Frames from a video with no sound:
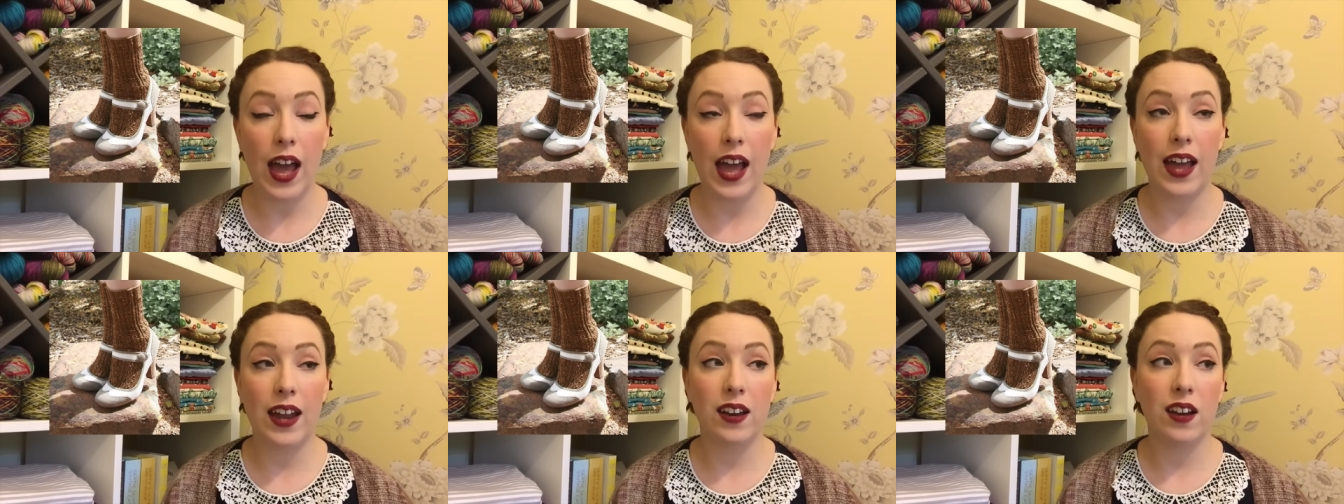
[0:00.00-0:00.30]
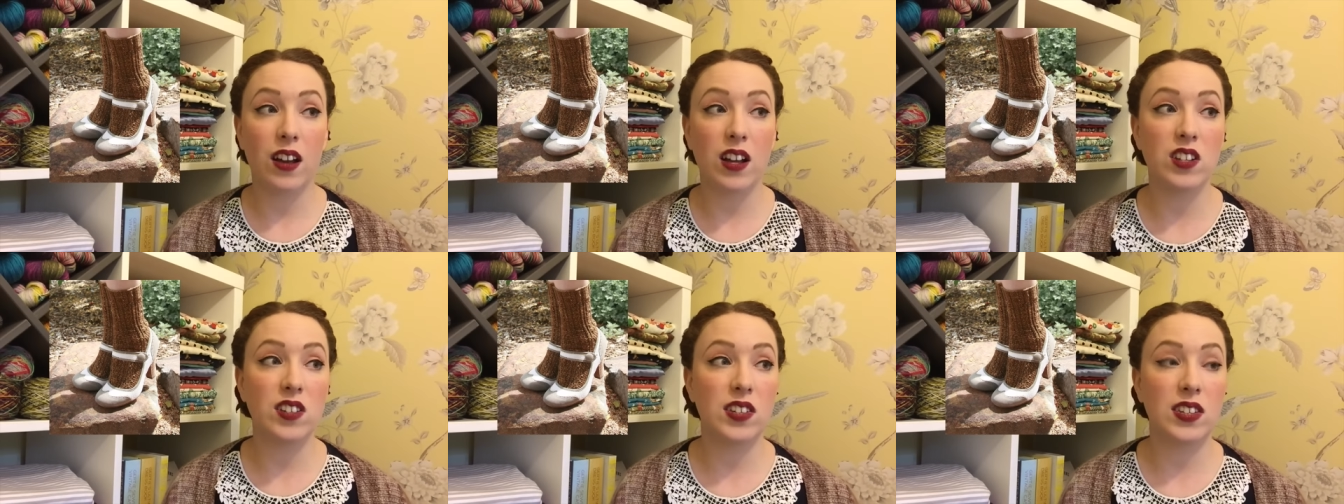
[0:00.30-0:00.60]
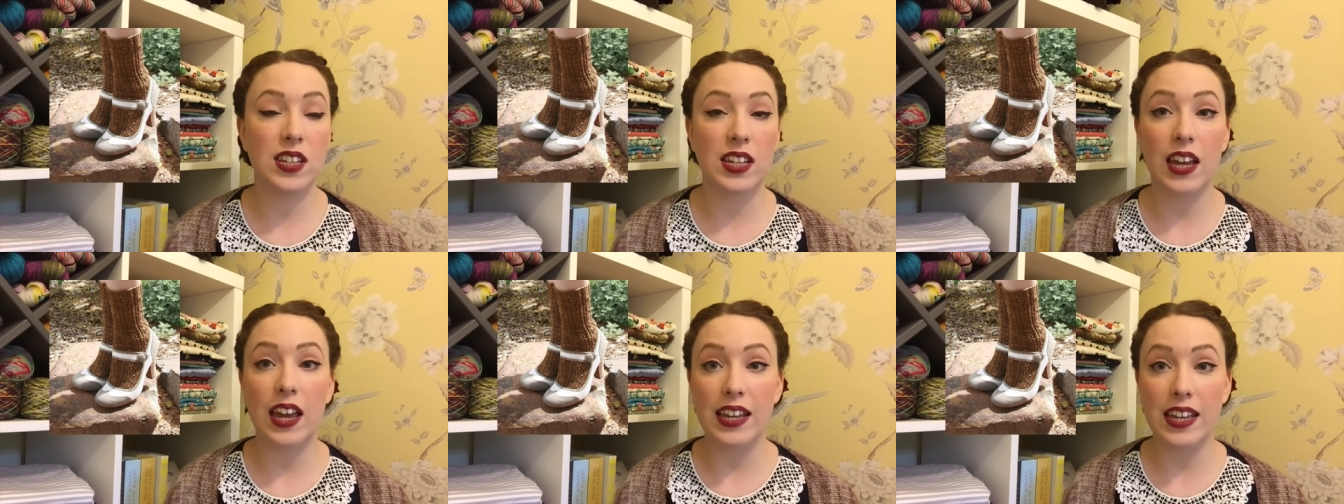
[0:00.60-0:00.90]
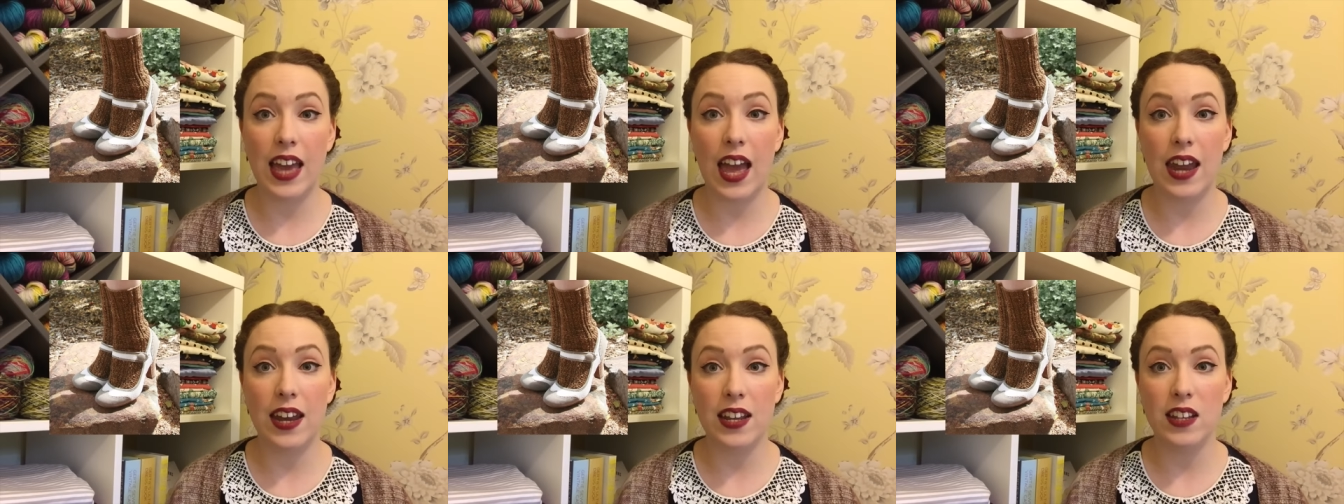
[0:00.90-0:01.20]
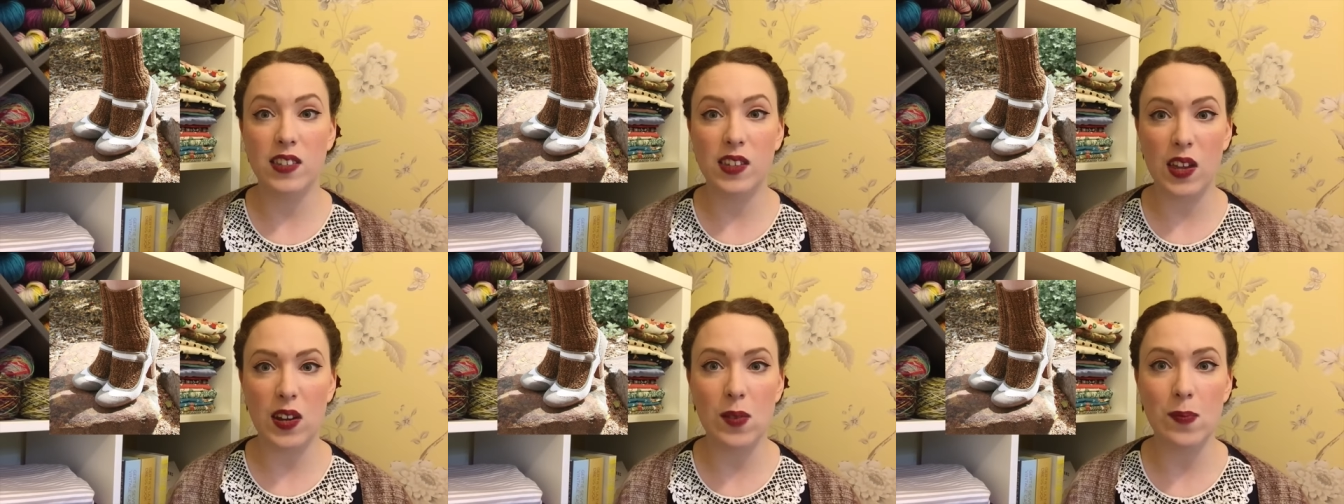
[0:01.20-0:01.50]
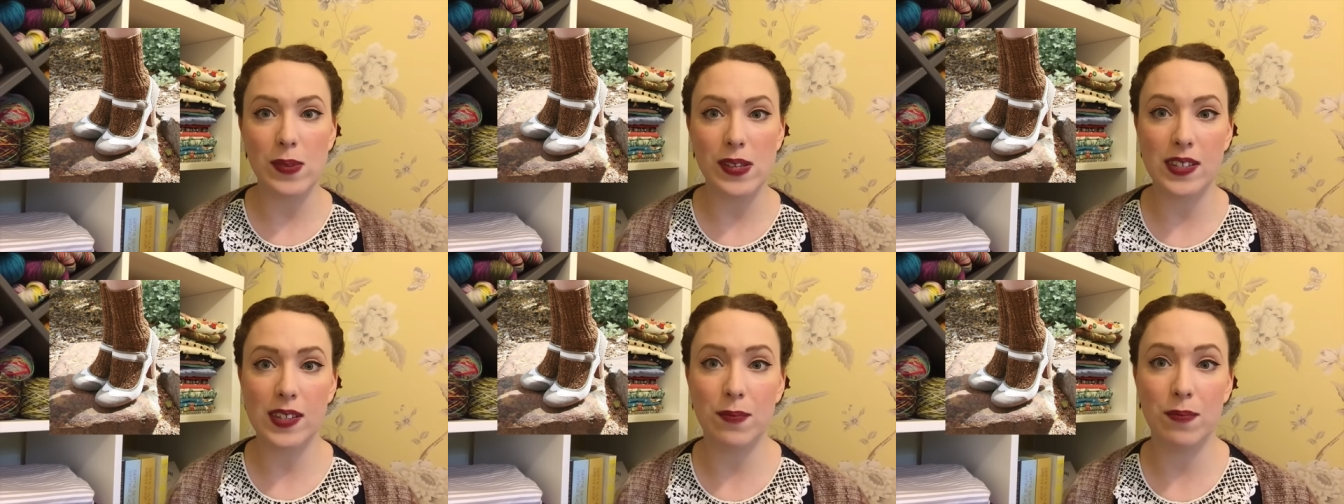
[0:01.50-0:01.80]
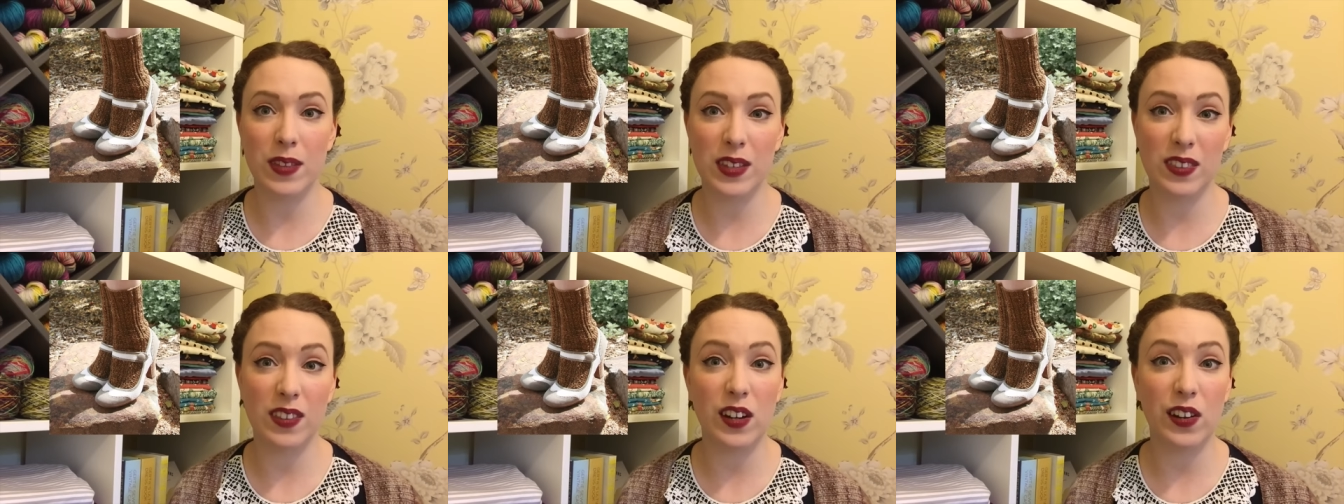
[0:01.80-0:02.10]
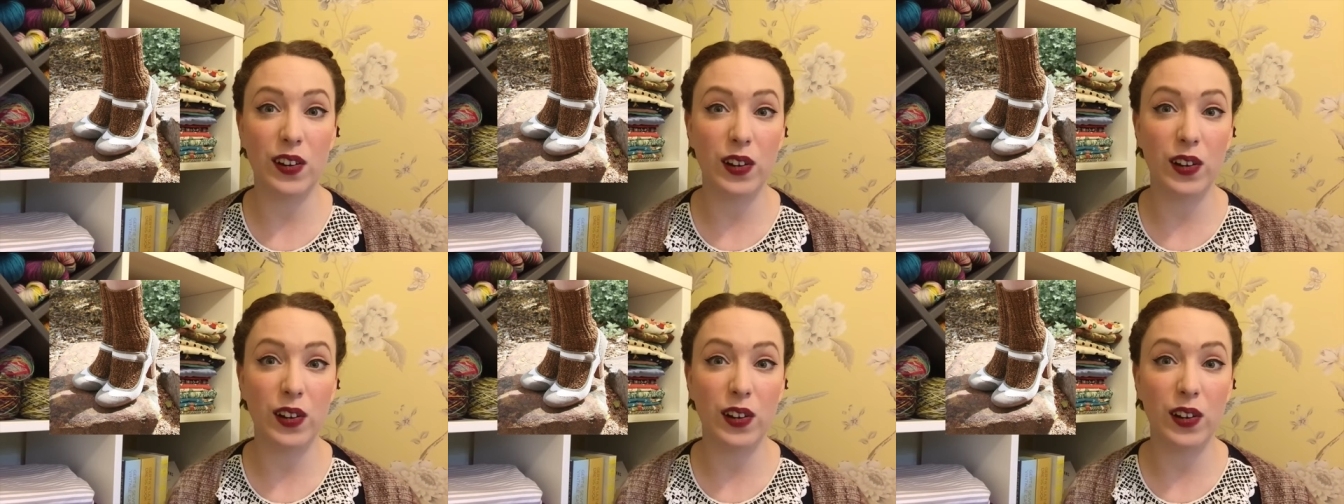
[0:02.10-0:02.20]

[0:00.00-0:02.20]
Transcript: And I just think, again, it's gonna be something that